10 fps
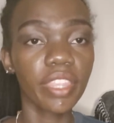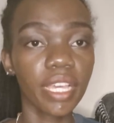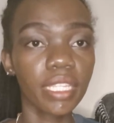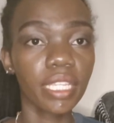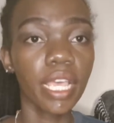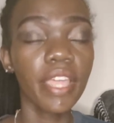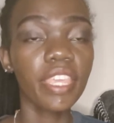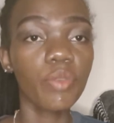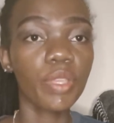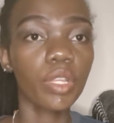that
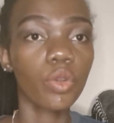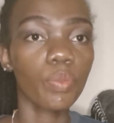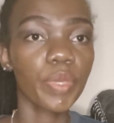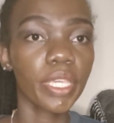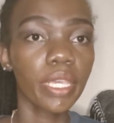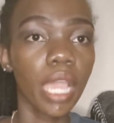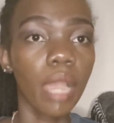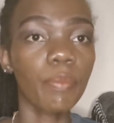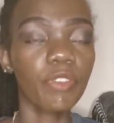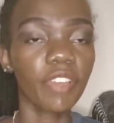they will be
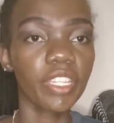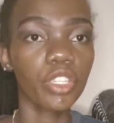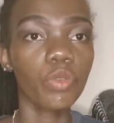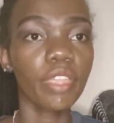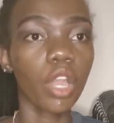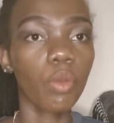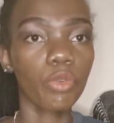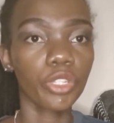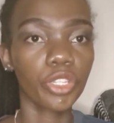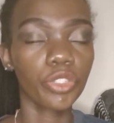providing you with
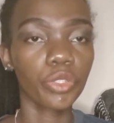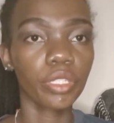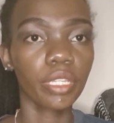accommodation.